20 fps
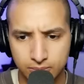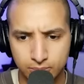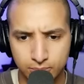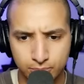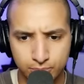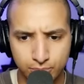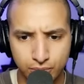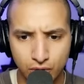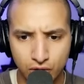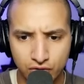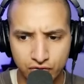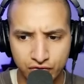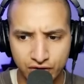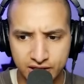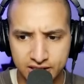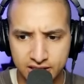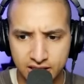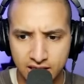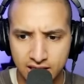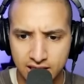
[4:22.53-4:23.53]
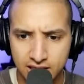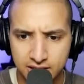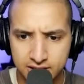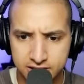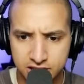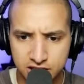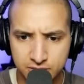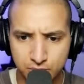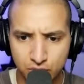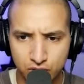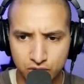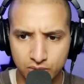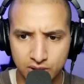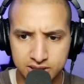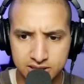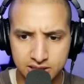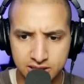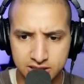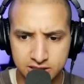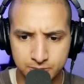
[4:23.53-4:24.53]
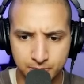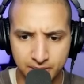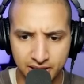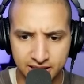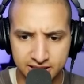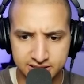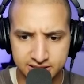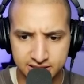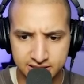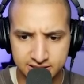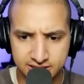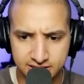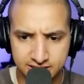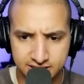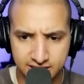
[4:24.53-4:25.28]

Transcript: Perfect. Let's explore the rest of this place. Is this the